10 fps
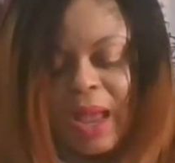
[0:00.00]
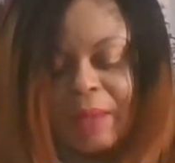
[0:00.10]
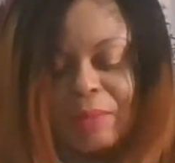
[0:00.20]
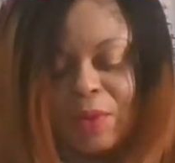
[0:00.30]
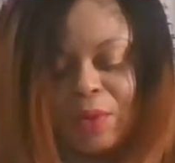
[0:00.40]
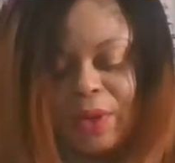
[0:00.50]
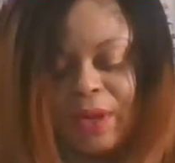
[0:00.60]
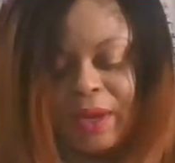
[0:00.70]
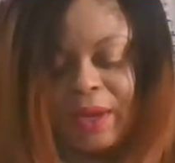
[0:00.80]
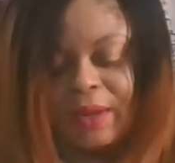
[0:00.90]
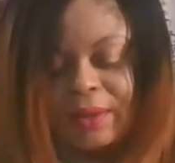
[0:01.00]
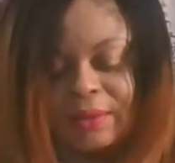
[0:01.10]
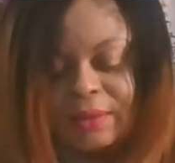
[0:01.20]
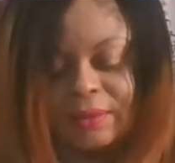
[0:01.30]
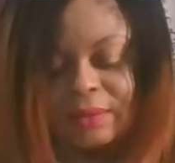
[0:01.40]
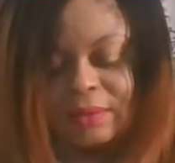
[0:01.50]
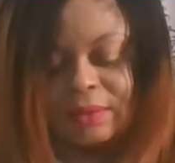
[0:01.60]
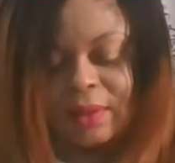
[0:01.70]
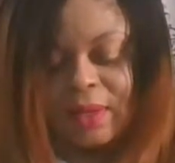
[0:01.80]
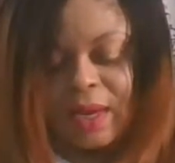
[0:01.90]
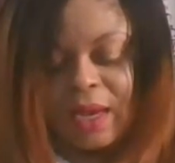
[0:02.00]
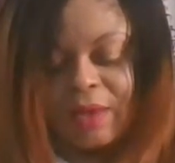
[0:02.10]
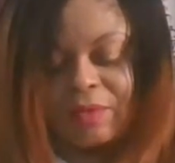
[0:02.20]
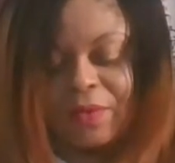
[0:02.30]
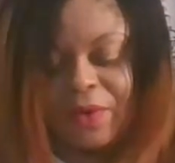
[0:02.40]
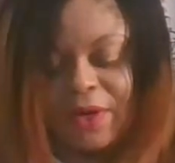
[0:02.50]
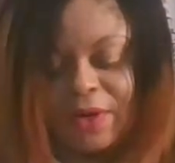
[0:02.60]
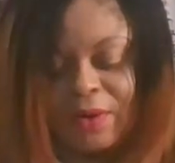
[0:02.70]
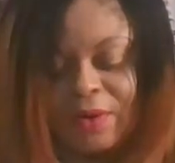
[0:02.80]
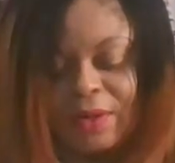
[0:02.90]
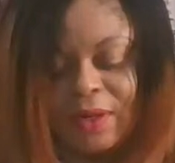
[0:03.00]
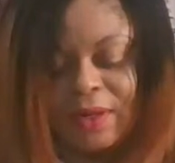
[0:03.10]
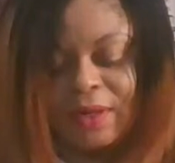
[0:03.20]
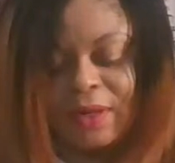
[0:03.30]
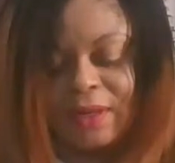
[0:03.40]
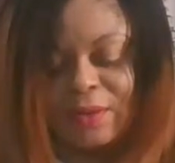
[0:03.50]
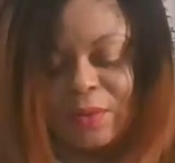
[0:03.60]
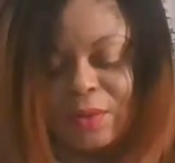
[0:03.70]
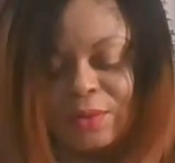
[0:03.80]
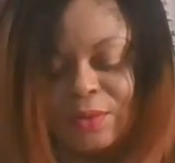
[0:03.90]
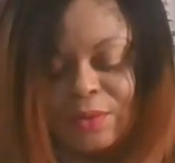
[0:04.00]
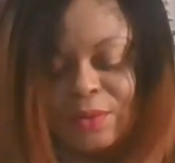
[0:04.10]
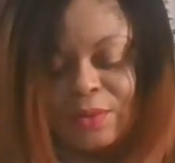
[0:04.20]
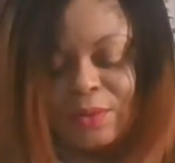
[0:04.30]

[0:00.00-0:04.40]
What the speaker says: I'm new here. I've already done it also.